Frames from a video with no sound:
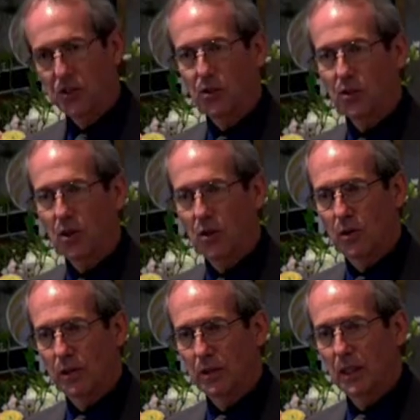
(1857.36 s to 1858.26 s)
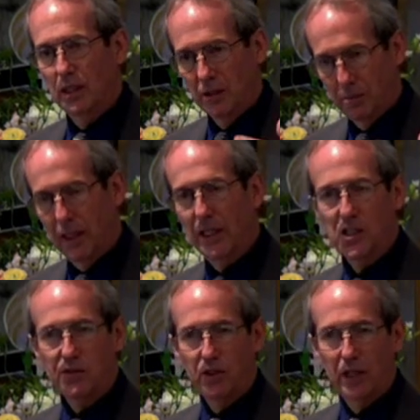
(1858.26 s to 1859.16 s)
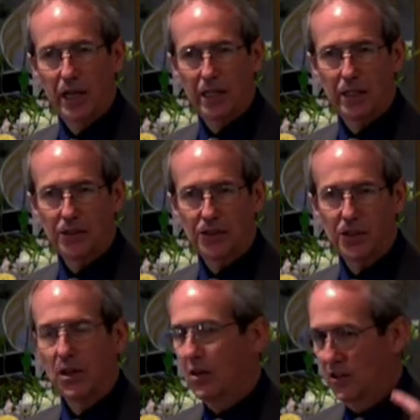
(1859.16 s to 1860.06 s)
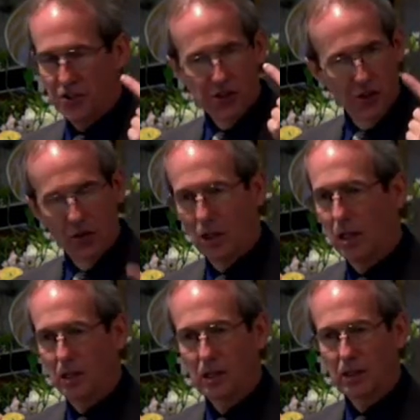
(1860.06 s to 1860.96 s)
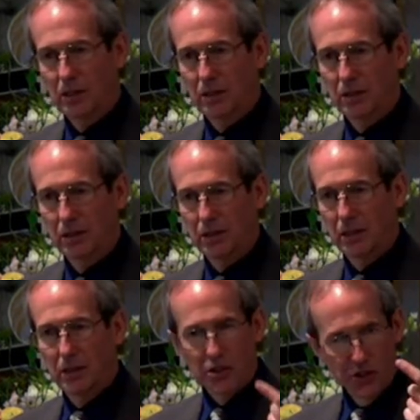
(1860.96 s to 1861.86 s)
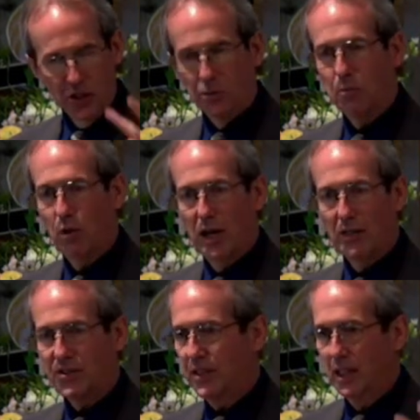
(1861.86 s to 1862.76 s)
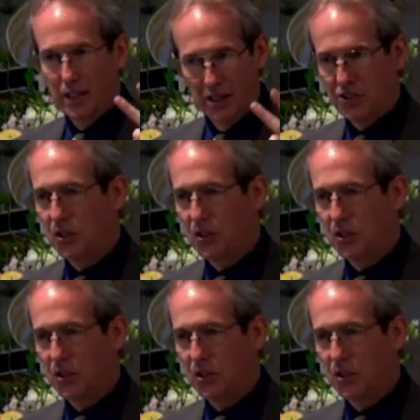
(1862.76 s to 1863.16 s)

colon. The biggies for ladies are still lung, still breast, and still